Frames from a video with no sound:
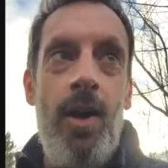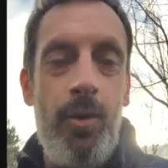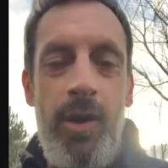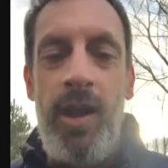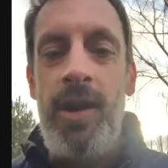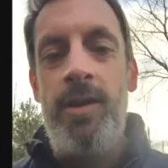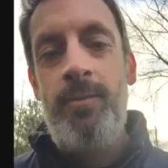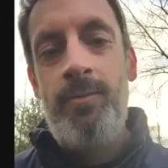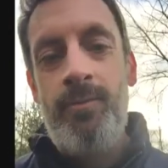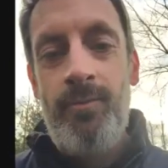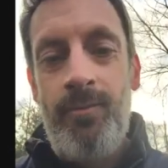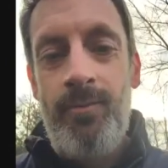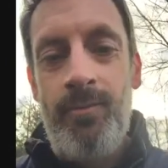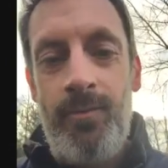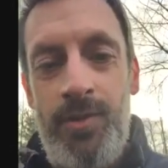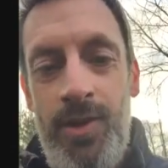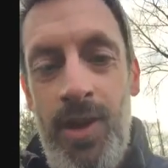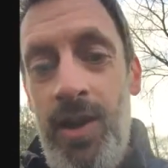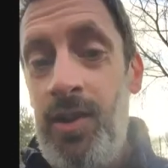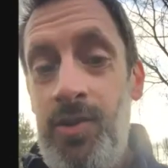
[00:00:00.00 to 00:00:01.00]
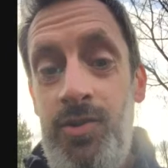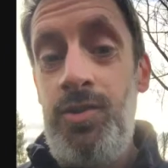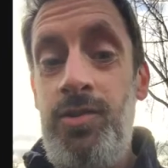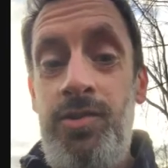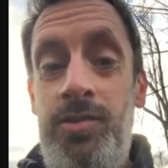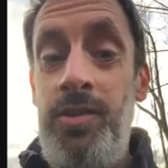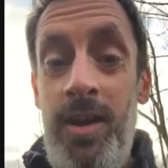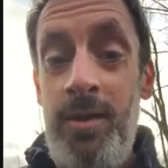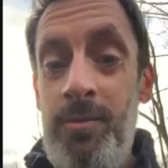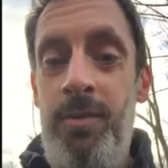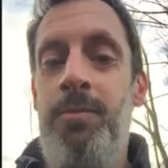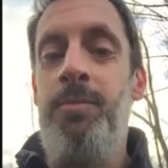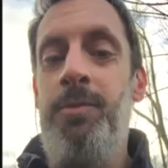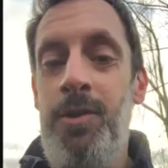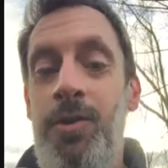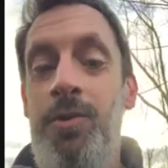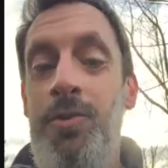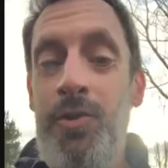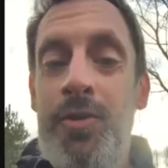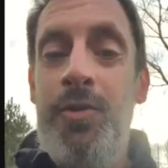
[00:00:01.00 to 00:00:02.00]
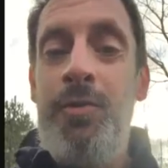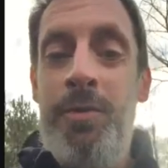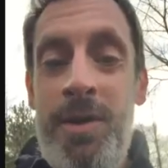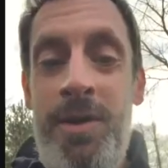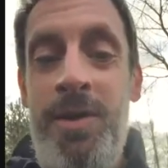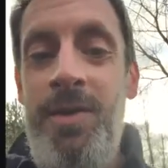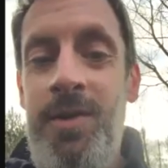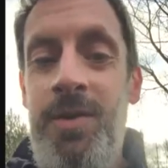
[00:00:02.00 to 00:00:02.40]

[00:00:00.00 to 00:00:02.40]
Okay, shall I just say what I'm going to do?